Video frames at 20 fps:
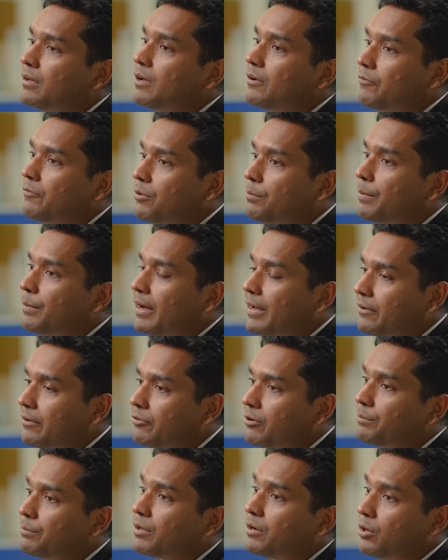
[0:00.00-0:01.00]
for buying
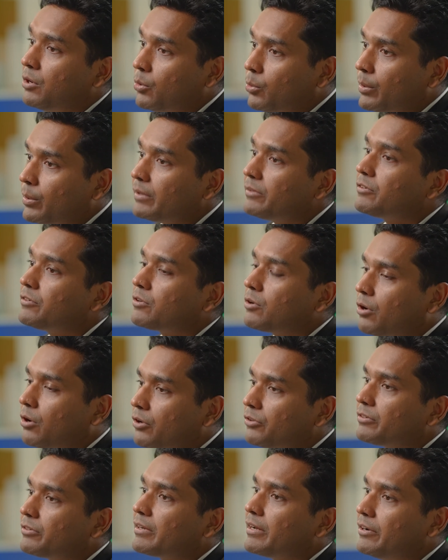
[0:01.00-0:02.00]
from the lowest
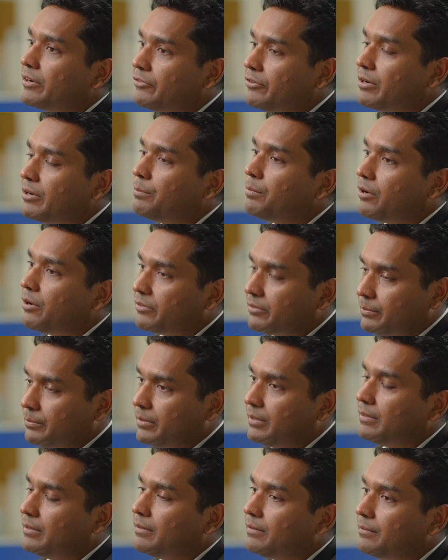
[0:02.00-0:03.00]
cost country possible.